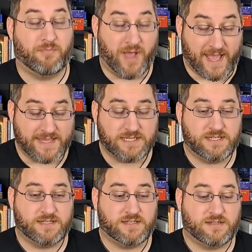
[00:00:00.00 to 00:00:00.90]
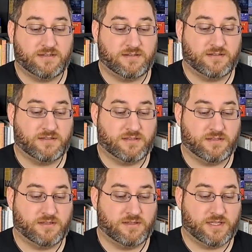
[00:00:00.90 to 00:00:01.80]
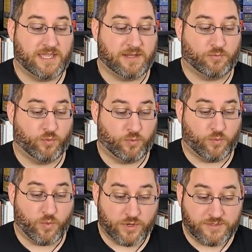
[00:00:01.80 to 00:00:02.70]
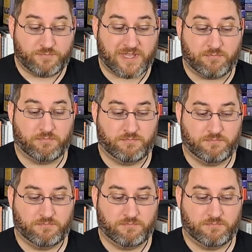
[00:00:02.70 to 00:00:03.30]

but it would be